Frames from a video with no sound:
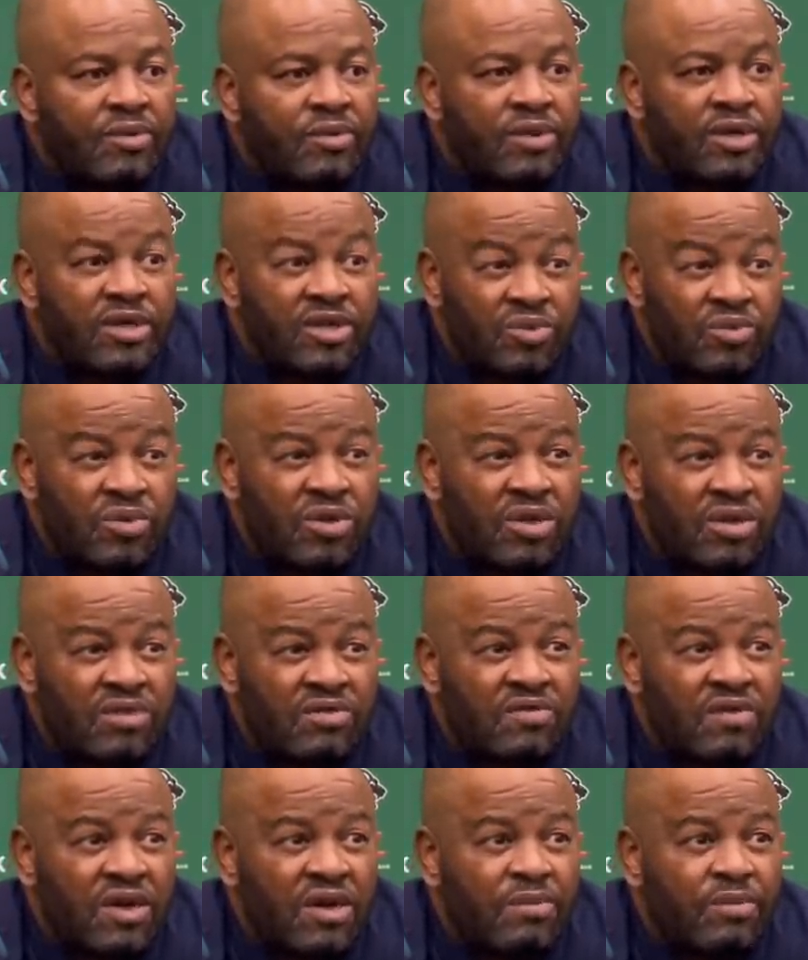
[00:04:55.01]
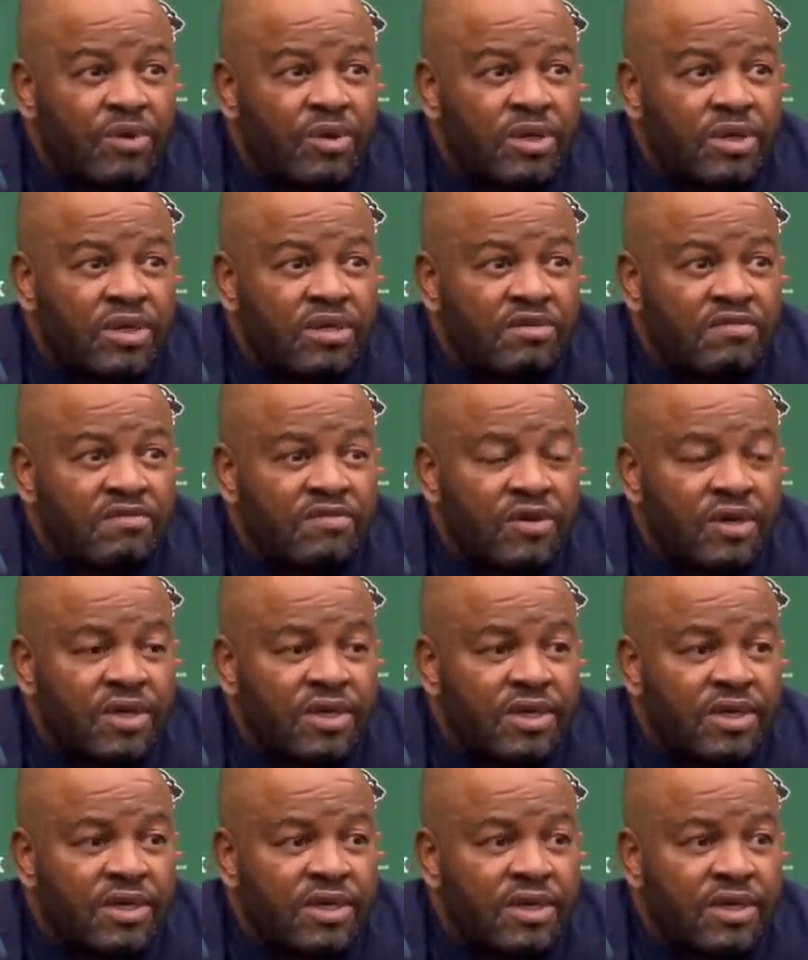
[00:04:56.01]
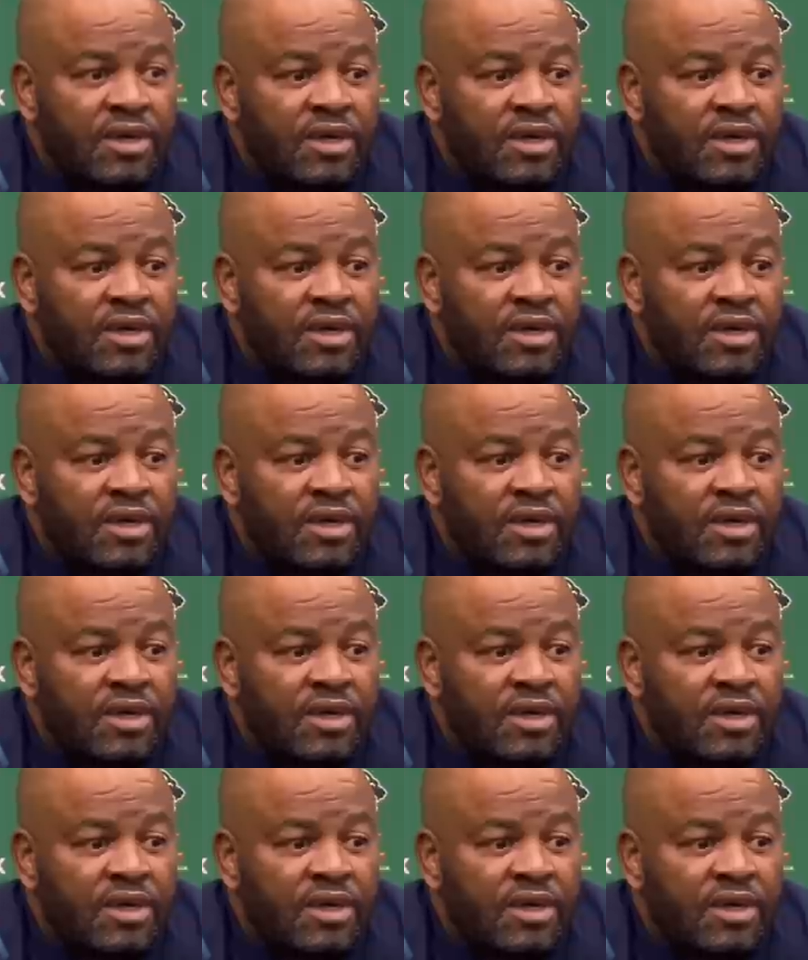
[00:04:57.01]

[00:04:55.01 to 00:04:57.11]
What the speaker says: which is very positive for us.